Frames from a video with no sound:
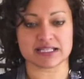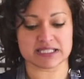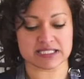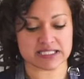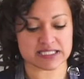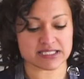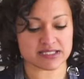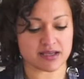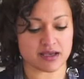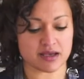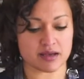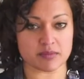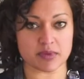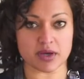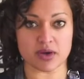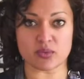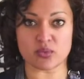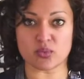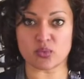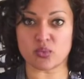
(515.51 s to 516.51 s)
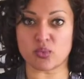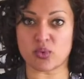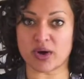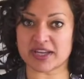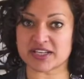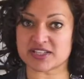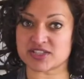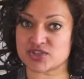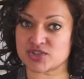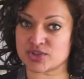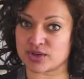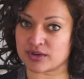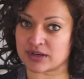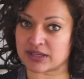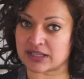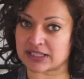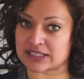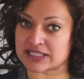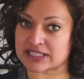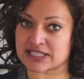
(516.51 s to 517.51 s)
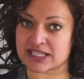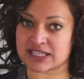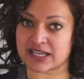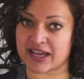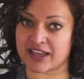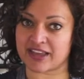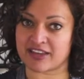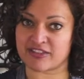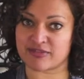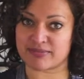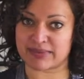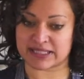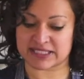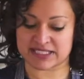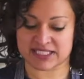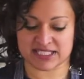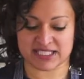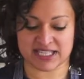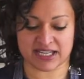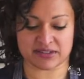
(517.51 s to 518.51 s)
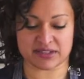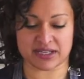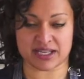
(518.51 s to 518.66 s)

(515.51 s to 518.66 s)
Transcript: some white chocolate that I have melted down.